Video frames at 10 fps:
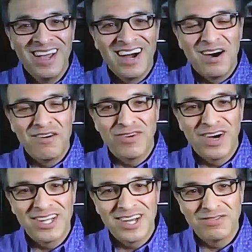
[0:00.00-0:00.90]

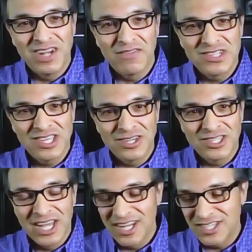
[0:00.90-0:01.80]
of deficit or
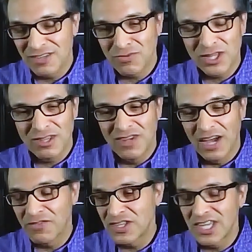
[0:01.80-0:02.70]
10 digits worth of
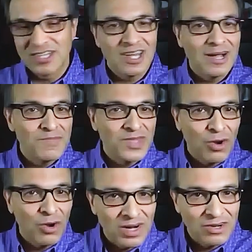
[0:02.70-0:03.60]
deficit,
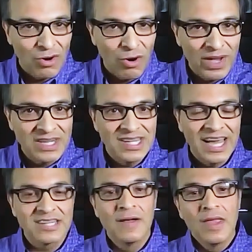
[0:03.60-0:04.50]
or growing
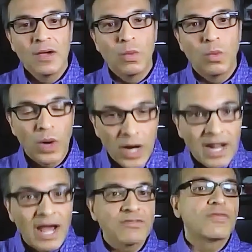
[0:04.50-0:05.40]
debt. We're going
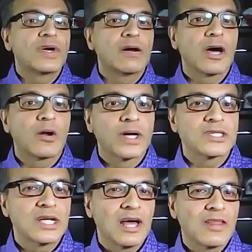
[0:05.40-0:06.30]
to have to figure out how to work
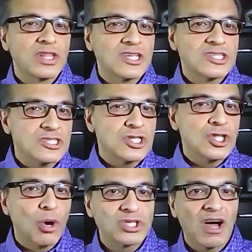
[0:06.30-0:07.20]
together. And this is
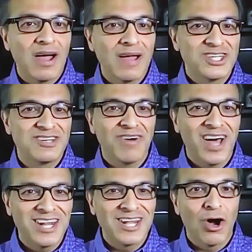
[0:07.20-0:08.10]
no time to
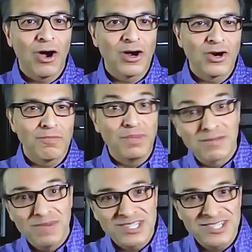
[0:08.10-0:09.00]
divide and conquer
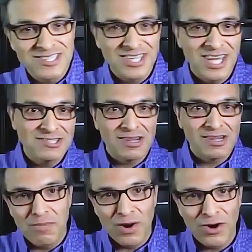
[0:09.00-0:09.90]
big business against
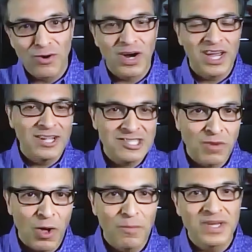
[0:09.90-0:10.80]
labor or against
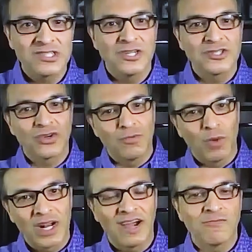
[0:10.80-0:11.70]
small business or
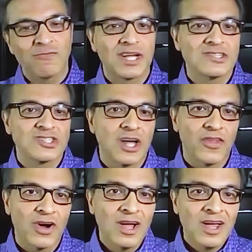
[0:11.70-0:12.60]
one government against
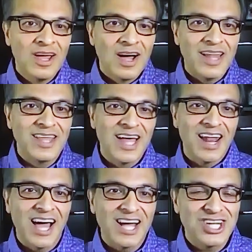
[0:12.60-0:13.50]
another. I think that
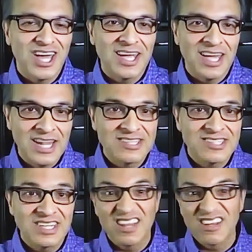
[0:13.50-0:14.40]
hashtag in this
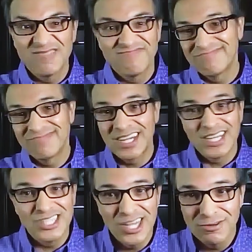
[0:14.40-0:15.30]
together, it
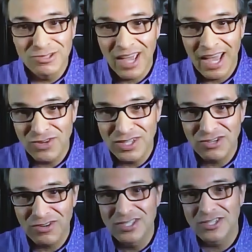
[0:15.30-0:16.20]
continues after this
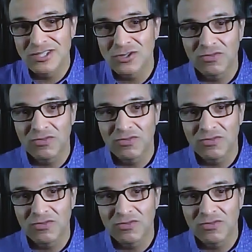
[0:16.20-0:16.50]
crisis is